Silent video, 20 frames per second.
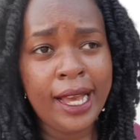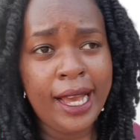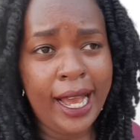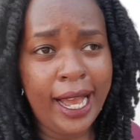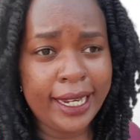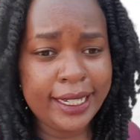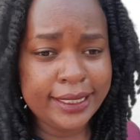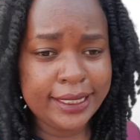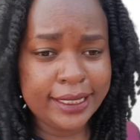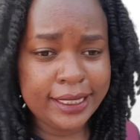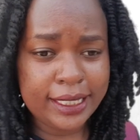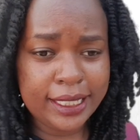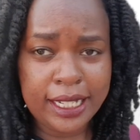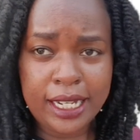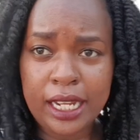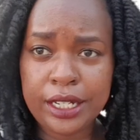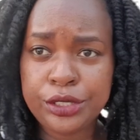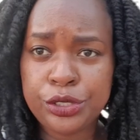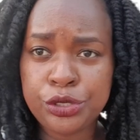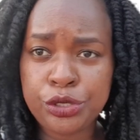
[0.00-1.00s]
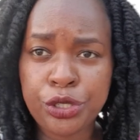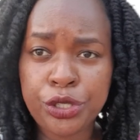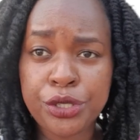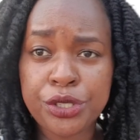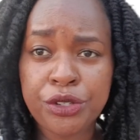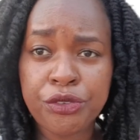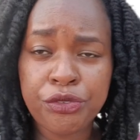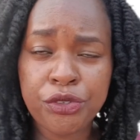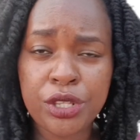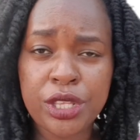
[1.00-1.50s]
I decided that I'd show you
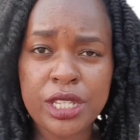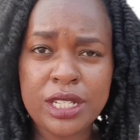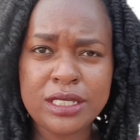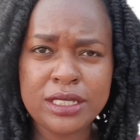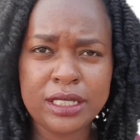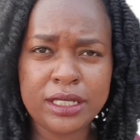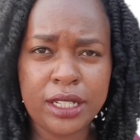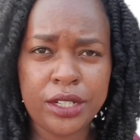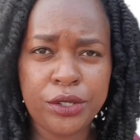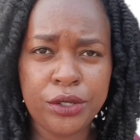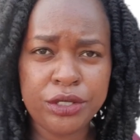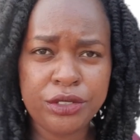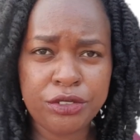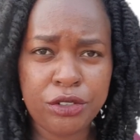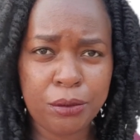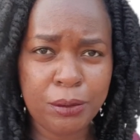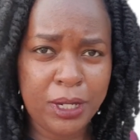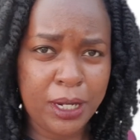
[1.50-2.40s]
the few things that I got from